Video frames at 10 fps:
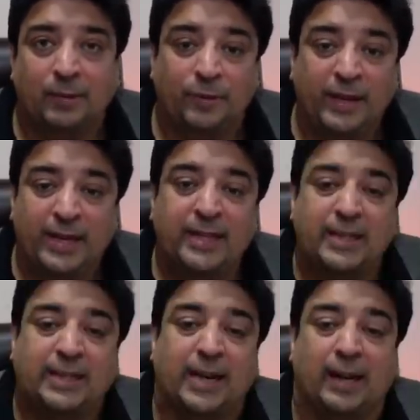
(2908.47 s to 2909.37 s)
we
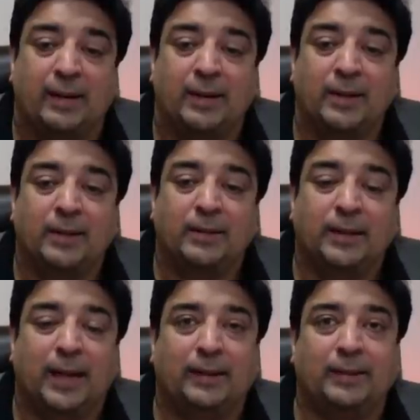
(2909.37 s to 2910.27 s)
understand
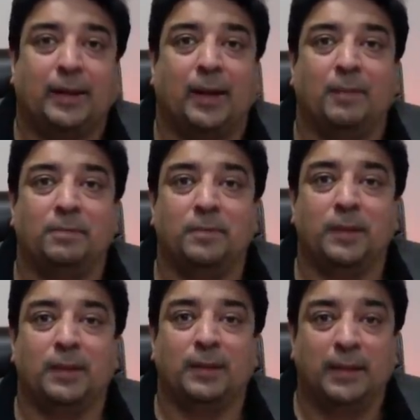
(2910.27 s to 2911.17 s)
that
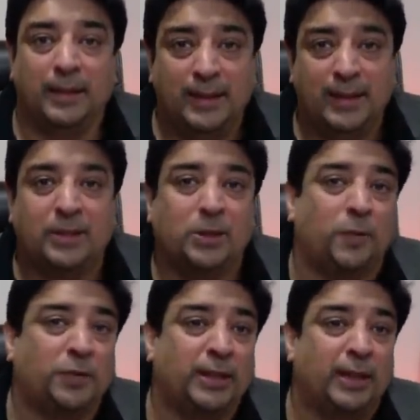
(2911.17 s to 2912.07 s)
learning a
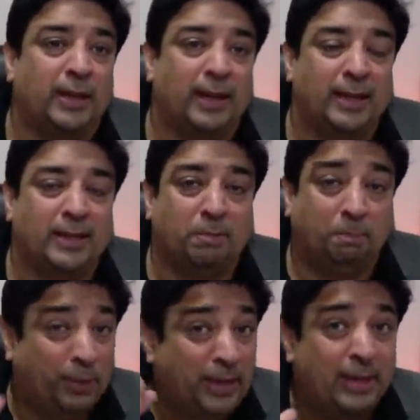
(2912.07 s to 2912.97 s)
soft skill is a
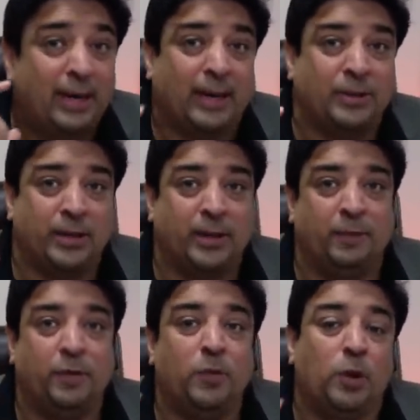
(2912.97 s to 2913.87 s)
prerequisite
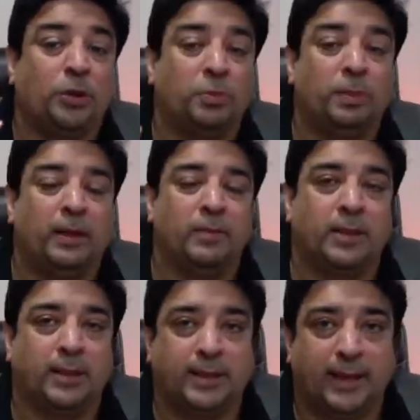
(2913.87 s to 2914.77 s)
if you want to become
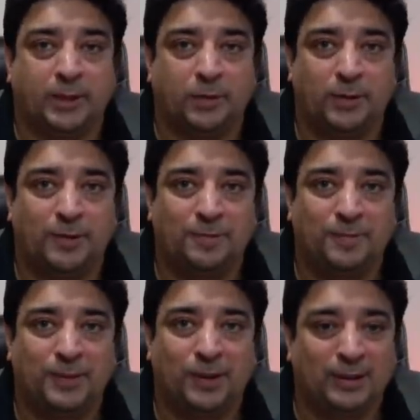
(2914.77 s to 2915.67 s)
successful
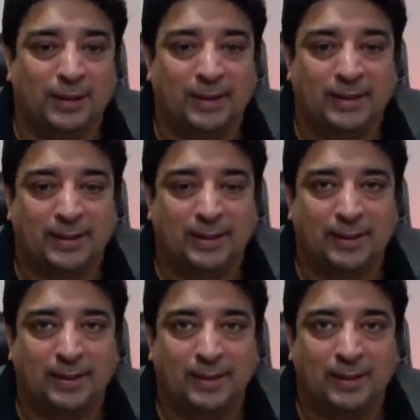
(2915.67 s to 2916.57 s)
on the internet.
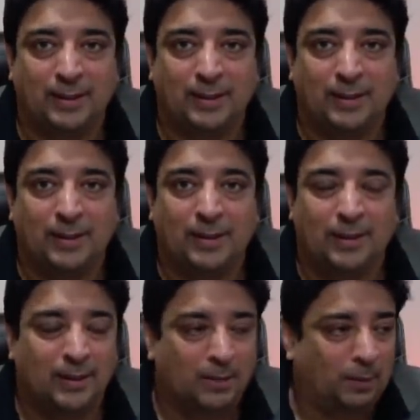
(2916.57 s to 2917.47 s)

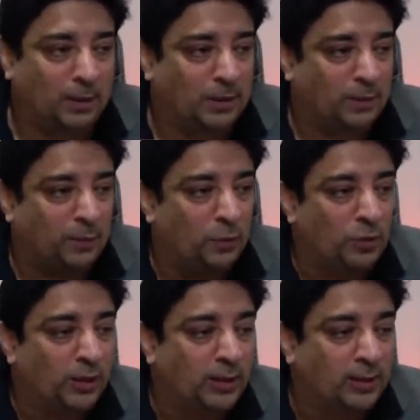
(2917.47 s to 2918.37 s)
Because if you
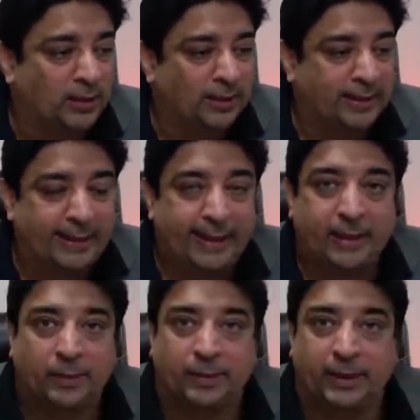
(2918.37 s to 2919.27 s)
learn
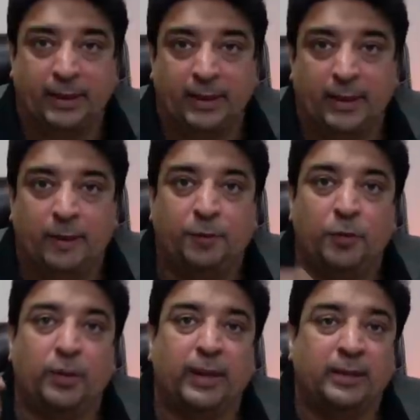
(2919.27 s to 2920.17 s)
creativity, if
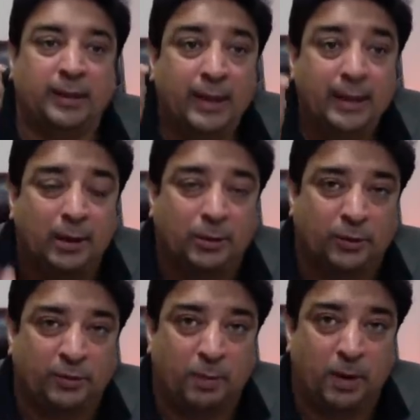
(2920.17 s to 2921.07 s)
you can think out
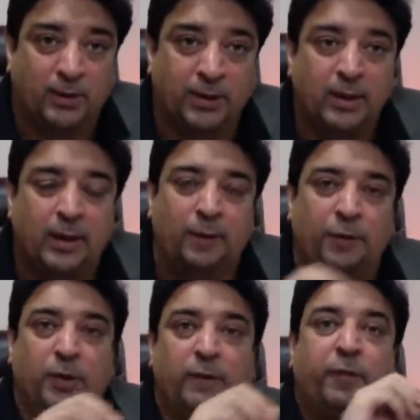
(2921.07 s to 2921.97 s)
of box, if
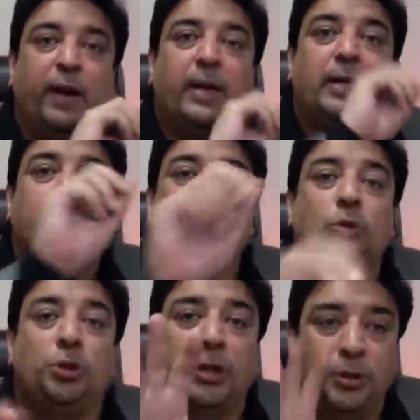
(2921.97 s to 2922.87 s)
you can find a
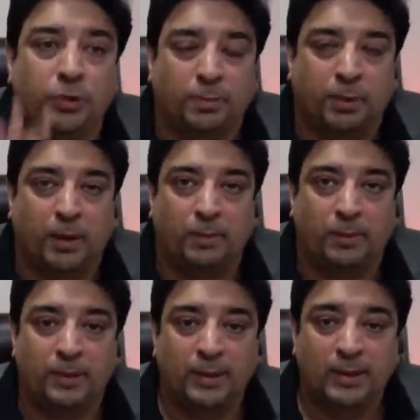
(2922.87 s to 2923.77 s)
solution to a problem,